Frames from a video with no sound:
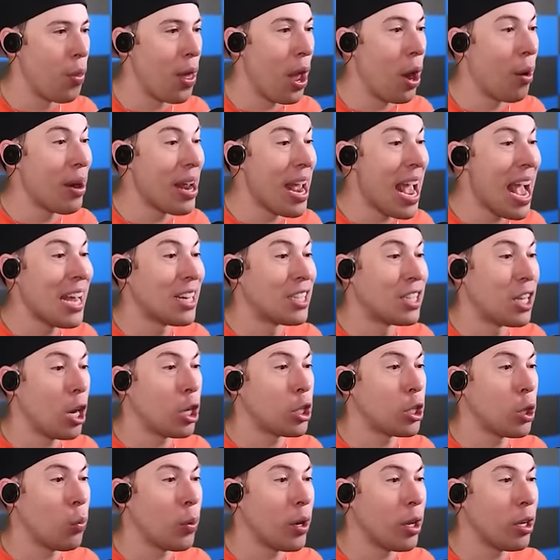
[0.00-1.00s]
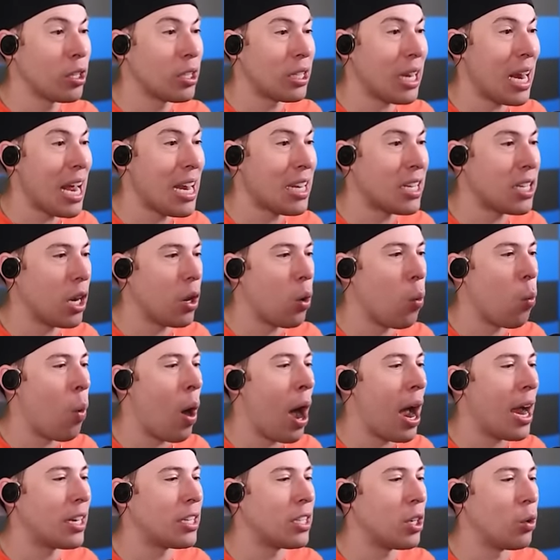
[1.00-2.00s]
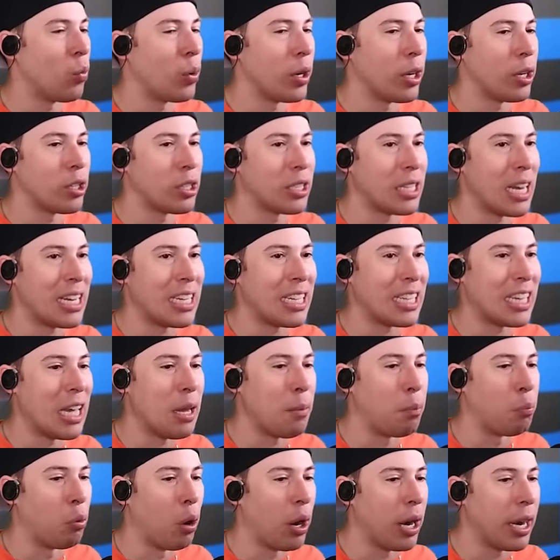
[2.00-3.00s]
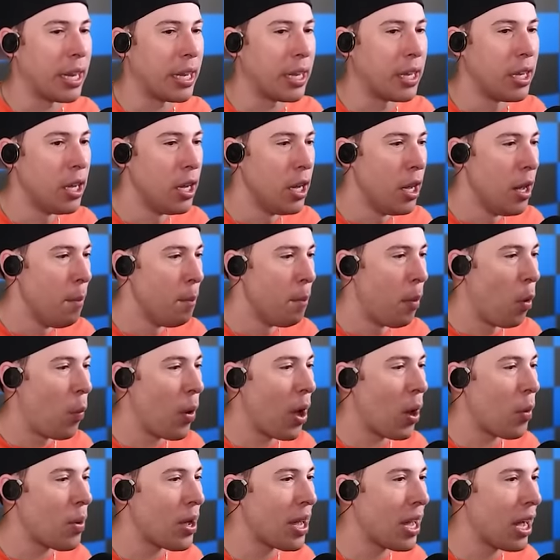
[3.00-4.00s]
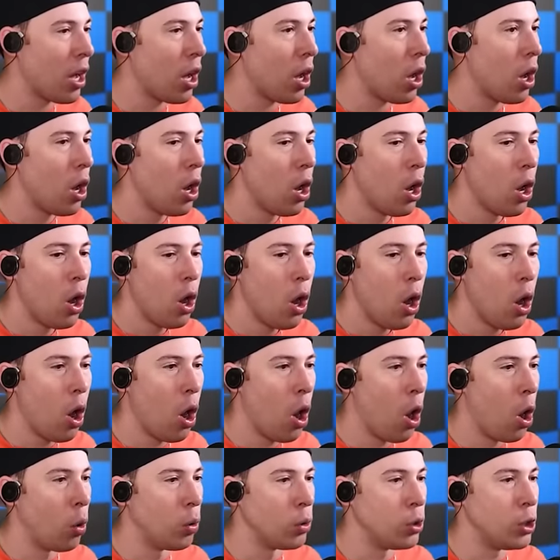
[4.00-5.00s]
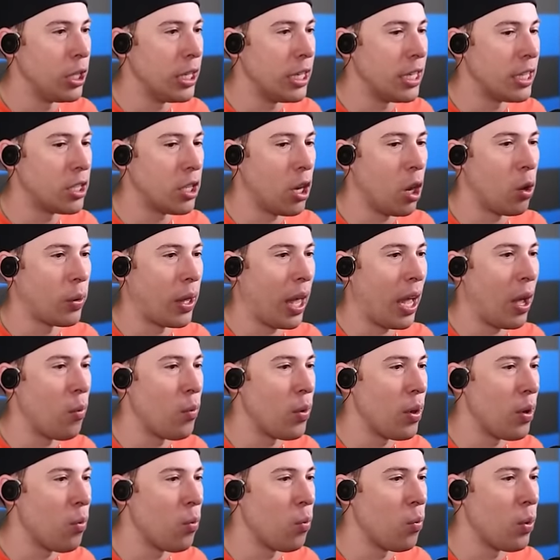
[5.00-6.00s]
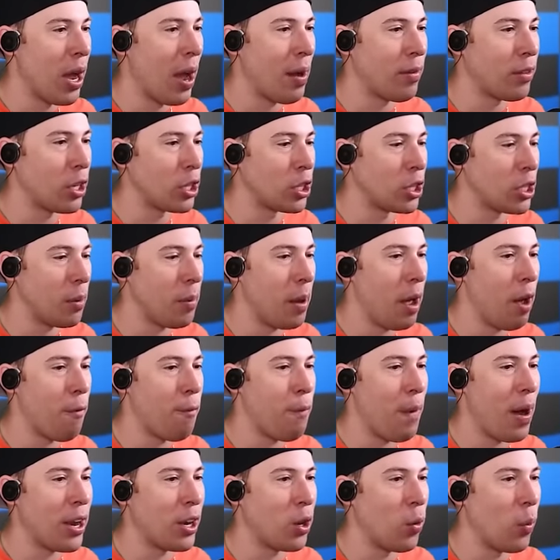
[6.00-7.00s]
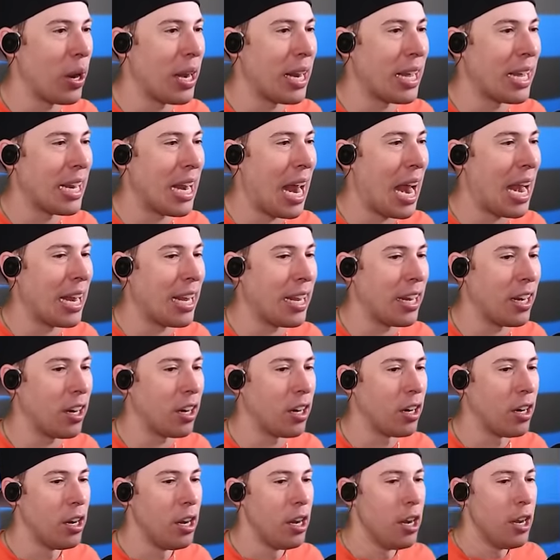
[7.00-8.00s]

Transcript: There he is, there's the real Santa. Why does the real Santa keep running? But wait, we got, oh geez. Okay, we have to somehow find a way to get out of here.